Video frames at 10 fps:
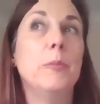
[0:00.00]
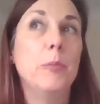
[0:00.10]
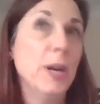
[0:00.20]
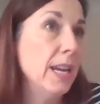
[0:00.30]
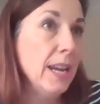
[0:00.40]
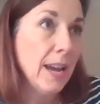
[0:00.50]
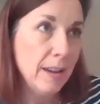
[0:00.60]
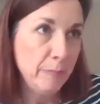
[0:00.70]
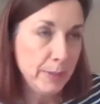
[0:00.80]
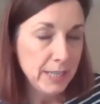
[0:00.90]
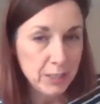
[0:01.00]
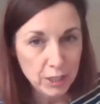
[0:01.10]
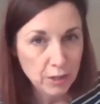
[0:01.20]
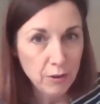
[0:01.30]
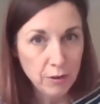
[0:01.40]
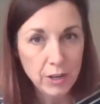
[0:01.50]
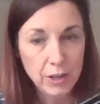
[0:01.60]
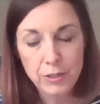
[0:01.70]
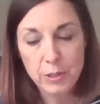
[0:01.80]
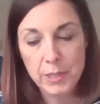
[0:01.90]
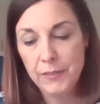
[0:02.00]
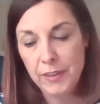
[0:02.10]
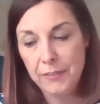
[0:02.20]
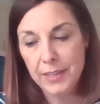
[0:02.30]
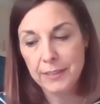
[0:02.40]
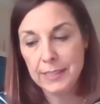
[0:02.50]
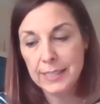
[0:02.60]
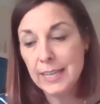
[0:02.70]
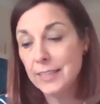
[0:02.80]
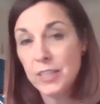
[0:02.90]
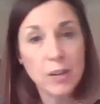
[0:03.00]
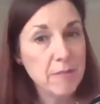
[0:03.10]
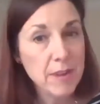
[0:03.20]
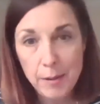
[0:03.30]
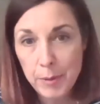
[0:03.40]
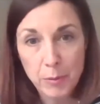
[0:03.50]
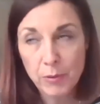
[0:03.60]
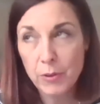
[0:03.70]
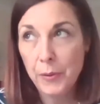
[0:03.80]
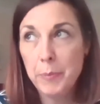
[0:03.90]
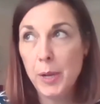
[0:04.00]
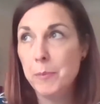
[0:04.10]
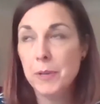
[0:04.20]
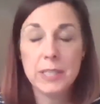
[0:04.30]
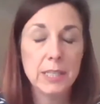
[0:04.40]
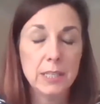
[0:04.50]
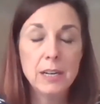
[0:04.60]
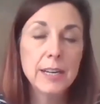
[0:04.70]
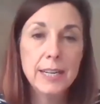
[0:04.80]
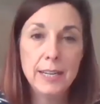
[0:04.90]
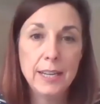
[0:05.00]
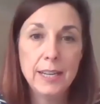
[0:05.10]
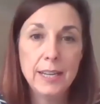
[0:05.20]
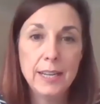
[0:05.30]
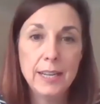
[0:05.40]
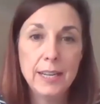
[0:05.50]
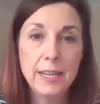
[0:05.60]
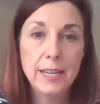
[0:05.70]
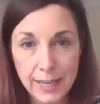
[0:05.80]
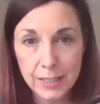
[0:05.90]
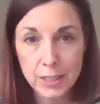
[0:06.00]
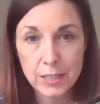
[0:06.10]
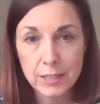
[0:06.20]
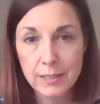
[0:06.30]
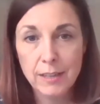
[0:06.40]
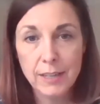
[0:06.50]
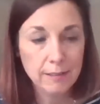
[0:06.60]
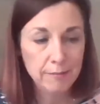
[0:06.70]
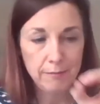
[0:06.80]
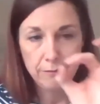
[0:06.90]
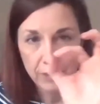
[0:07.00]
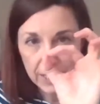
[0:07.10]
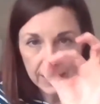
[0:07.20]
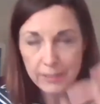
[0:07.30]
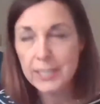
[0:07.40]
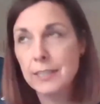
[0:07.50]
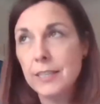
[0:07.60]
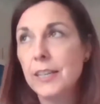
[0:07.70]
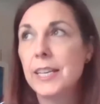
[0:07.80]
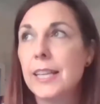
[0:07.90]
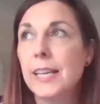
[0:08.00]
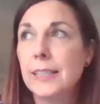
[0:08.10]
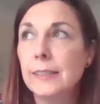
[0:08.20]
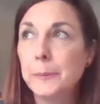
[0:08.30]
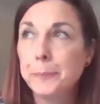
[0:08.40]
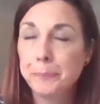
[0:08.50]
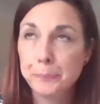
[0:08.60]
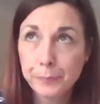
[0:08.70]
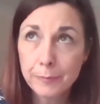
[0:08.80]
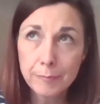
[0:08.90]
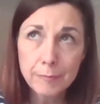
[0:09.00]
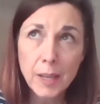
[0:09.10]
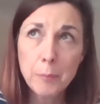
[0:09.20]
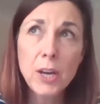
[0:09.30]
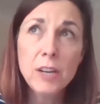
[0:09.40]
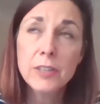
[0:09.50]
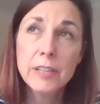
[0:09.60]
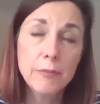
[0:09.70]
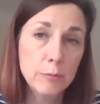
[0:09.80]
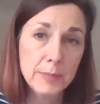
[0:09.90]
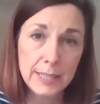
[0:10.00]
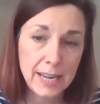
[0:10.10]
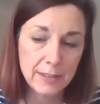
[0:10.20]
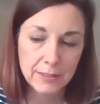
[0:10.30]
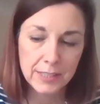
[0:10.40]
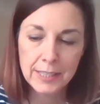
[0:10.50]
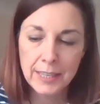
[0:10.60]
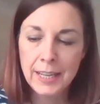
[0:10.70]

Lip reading: we have potentially got 125,000 snails. I don't know how many we've got at the moment because they're tiny when they're hatched, like really little tiny things. Perfectly formed snails.